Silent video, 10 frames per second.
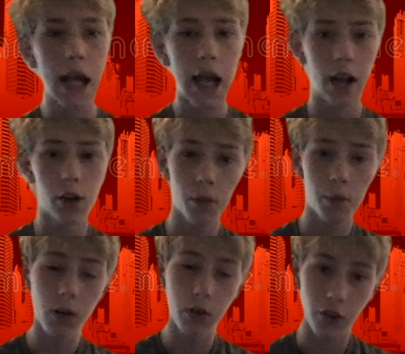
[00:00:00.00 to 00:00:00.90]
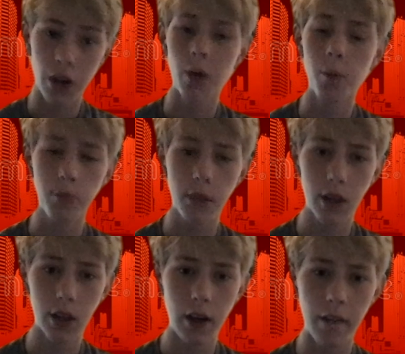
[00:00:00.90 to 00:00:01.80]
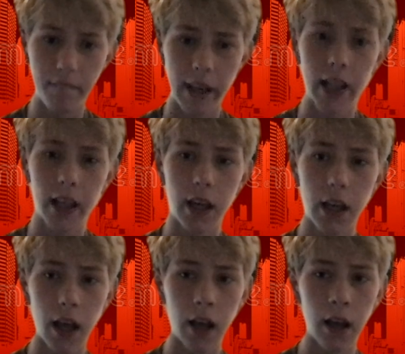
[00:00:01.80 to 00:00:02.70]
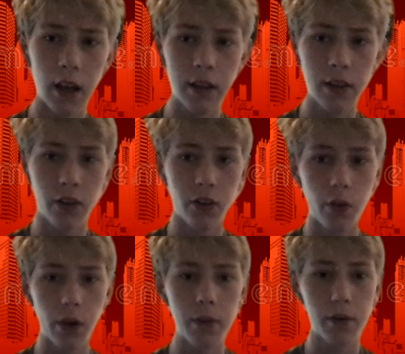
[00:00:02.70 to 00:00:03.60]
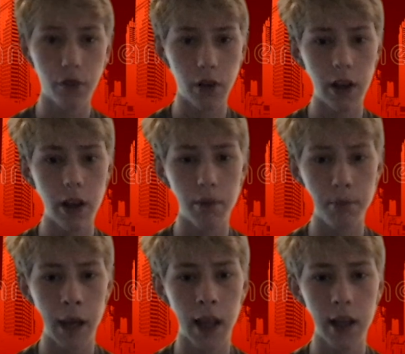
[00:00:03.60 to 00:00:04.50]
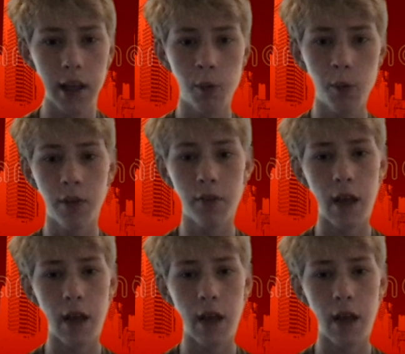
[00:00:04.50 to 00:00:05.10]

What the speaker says: As reports go, there's an agreement for Leon Bailey with